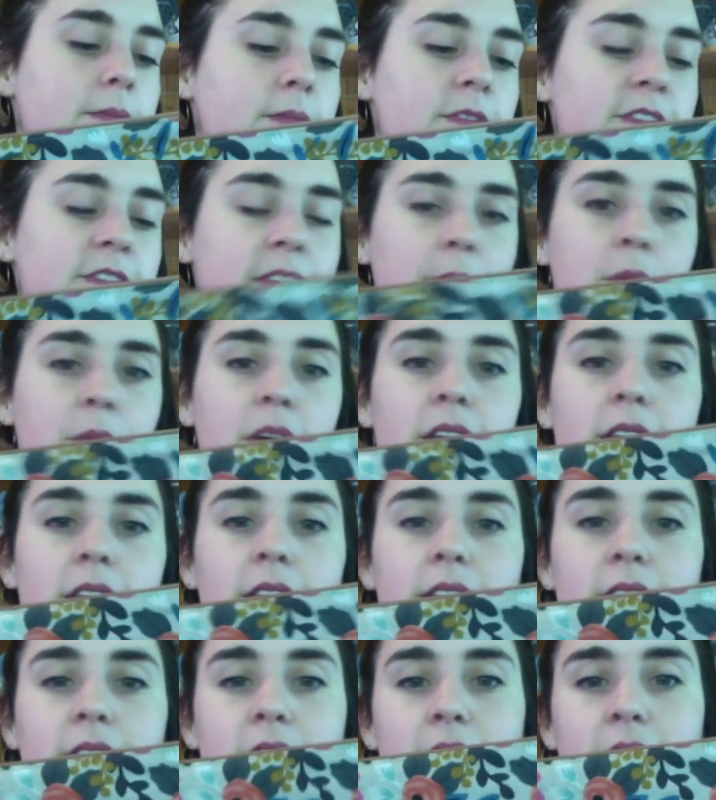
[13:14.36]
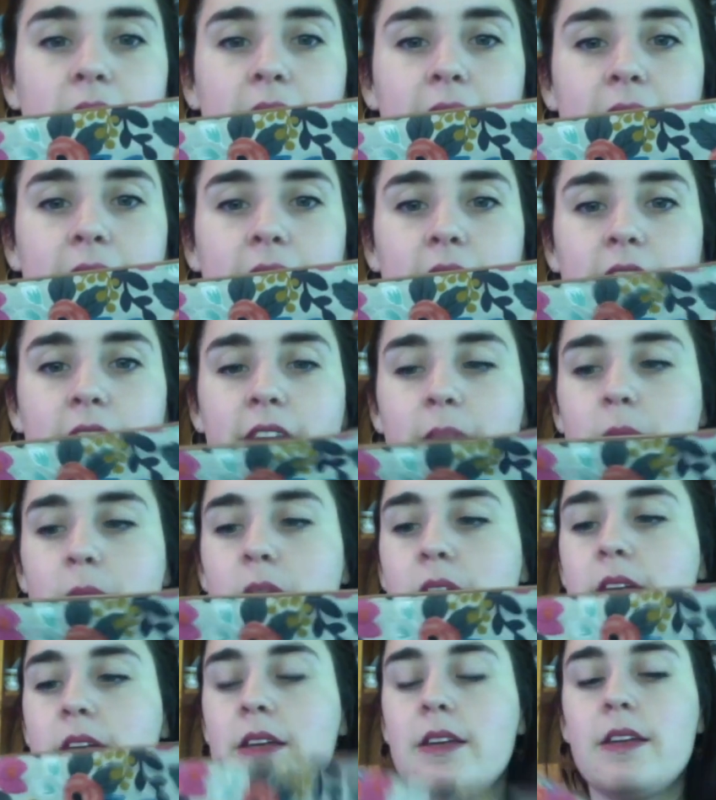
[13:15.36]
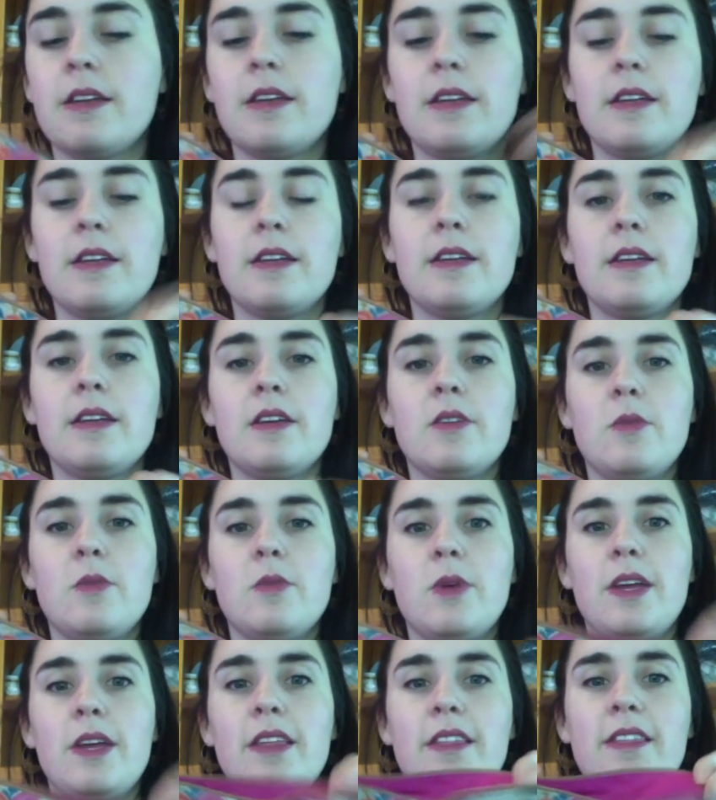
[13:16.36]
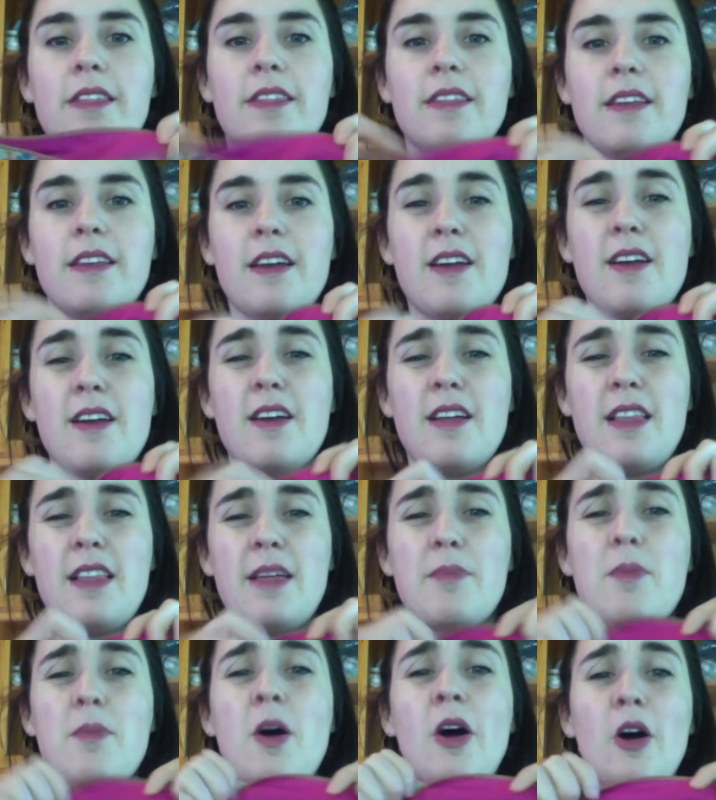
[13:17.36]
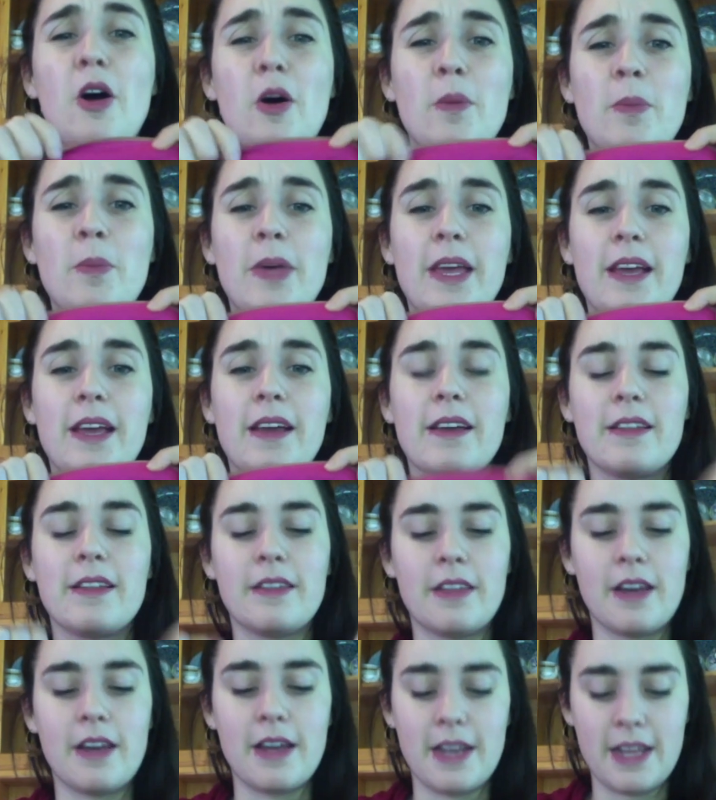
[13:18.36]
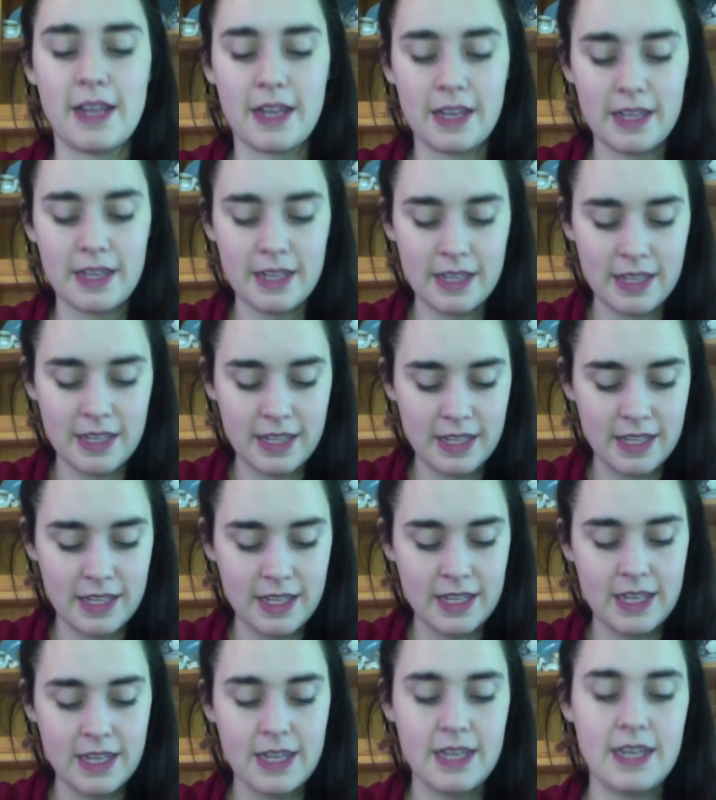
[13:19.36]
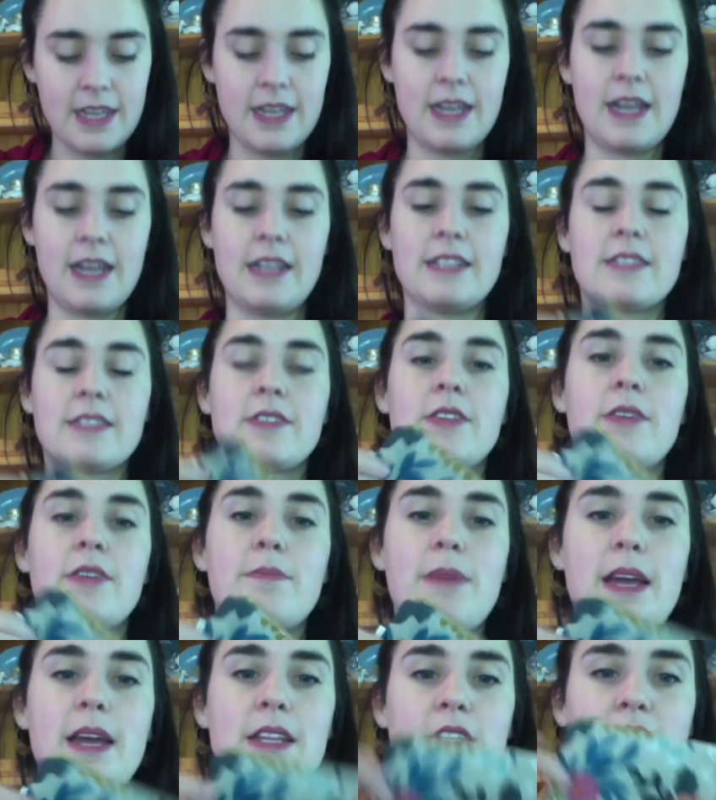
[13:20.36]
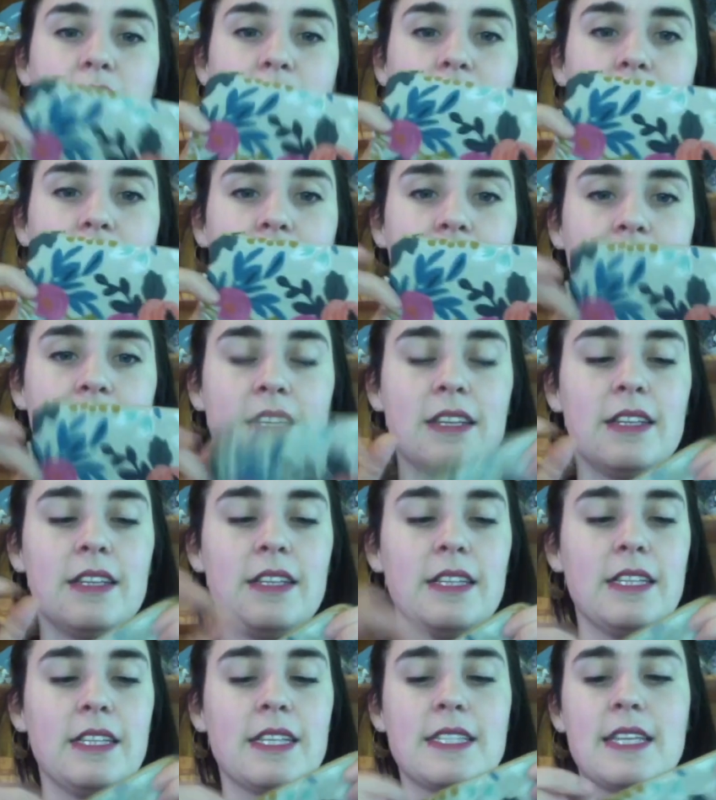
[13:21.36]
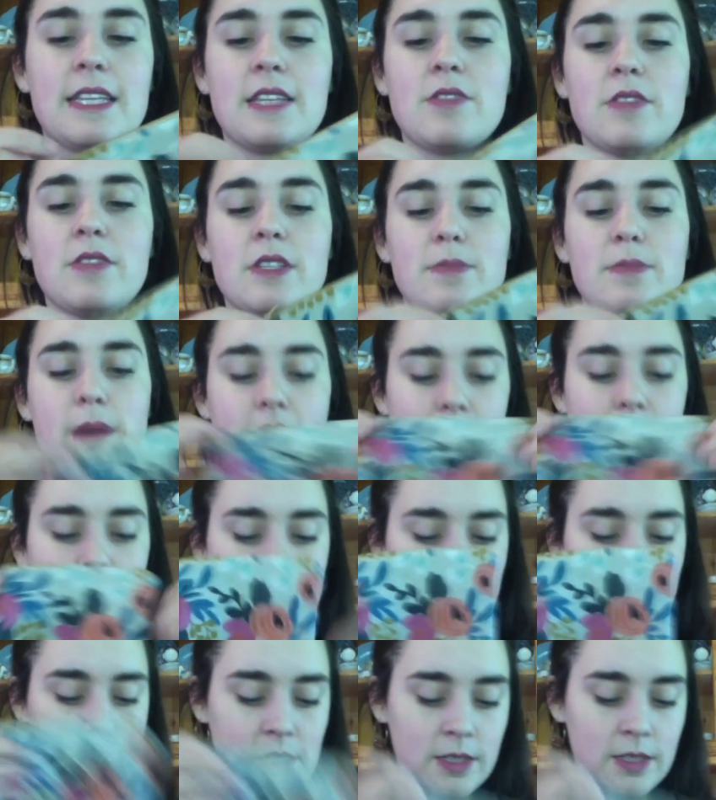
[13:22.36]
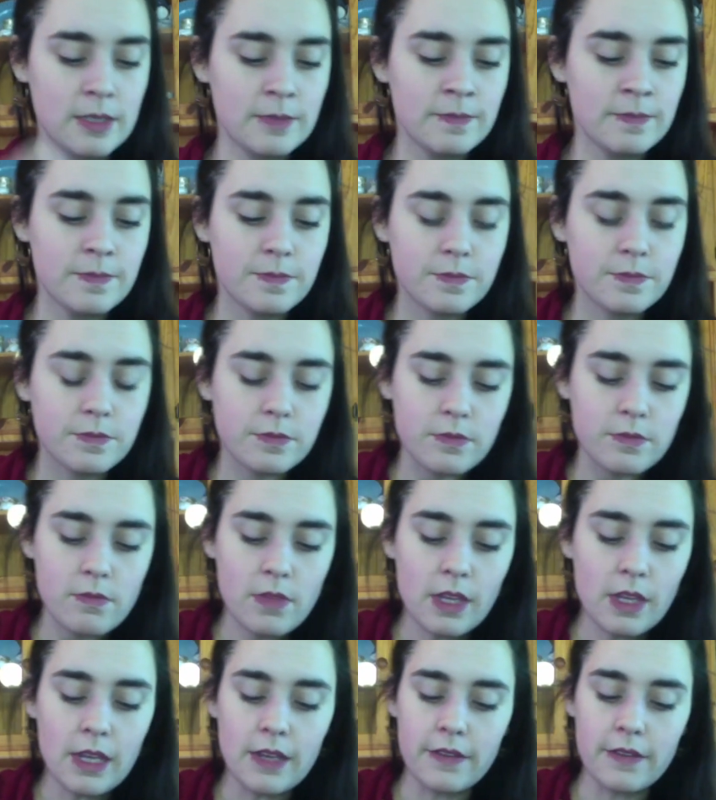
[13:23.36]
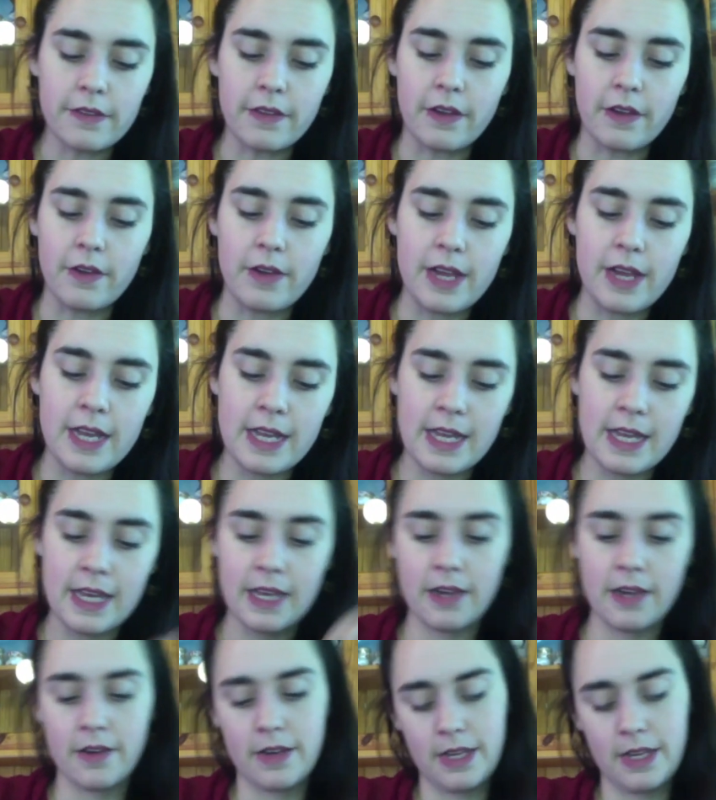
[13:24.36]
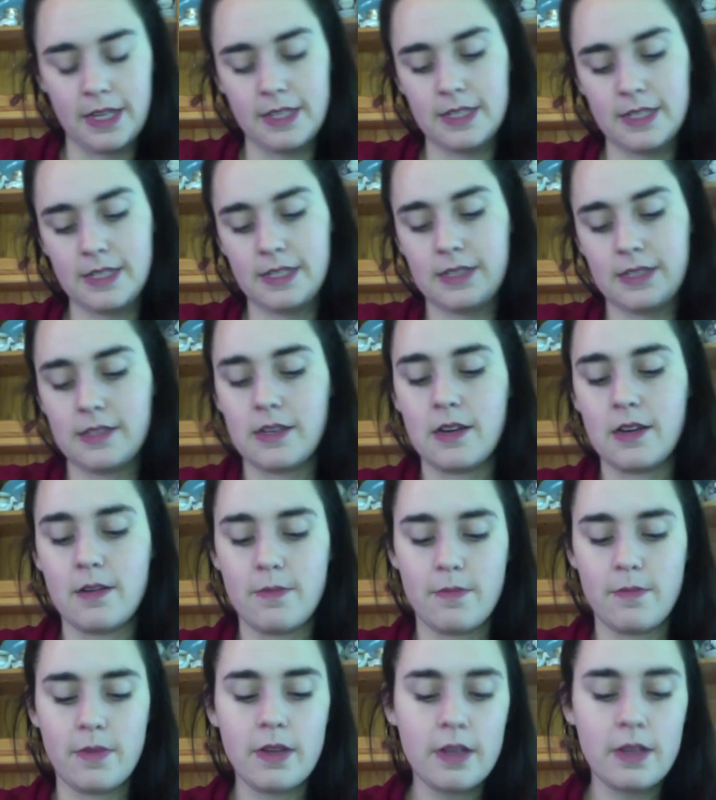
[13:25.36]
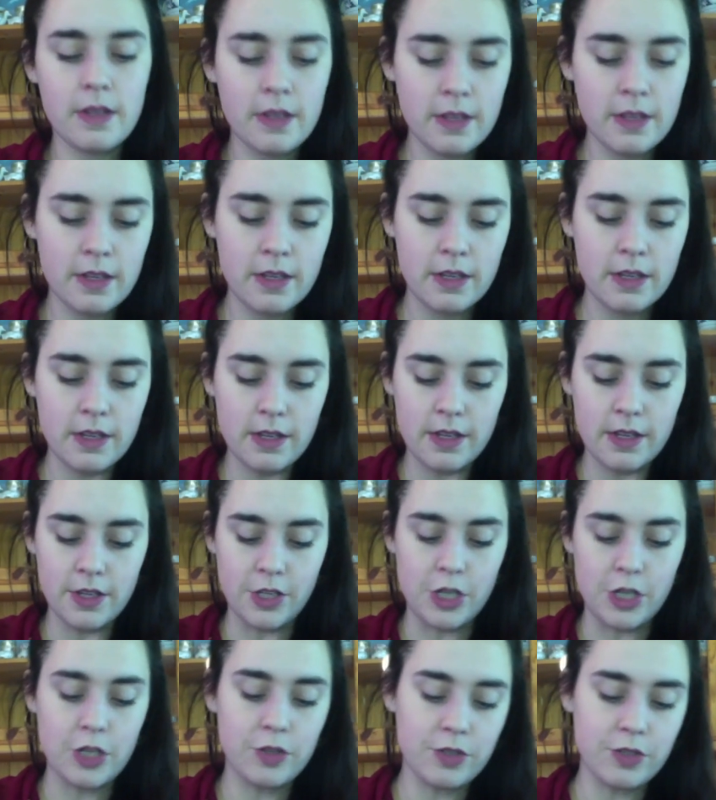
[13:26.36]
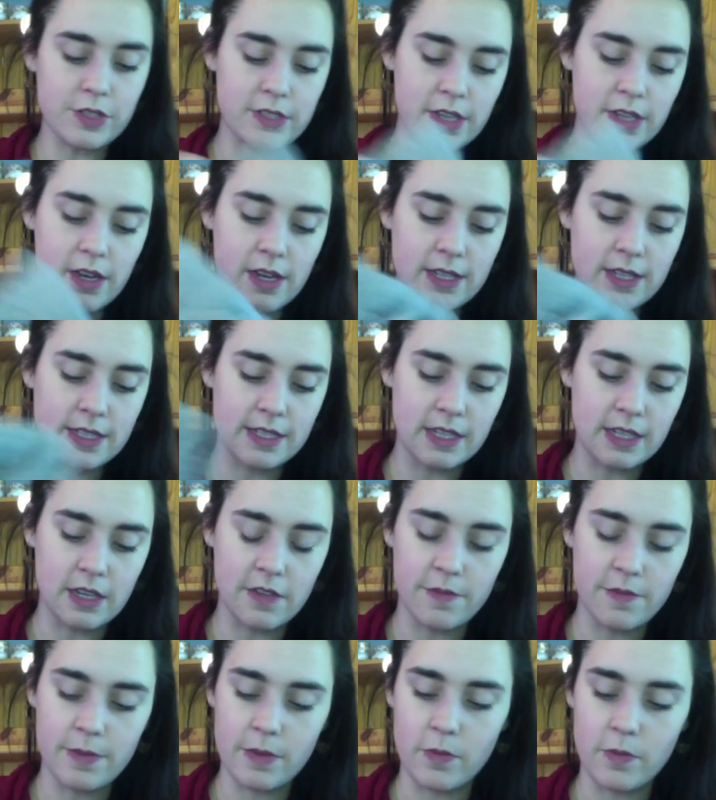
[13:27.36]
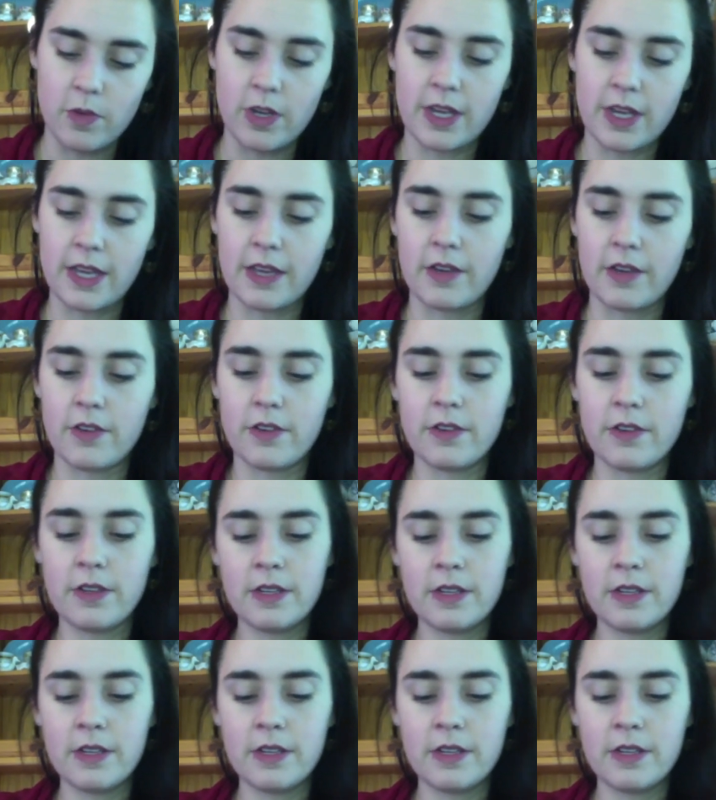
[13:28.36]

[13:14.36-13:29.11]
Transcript: Fabric, kind of linen fabric with a hot pink lining, and it's got a matching little accessories pouch. So in here is some new designs that I've been working on.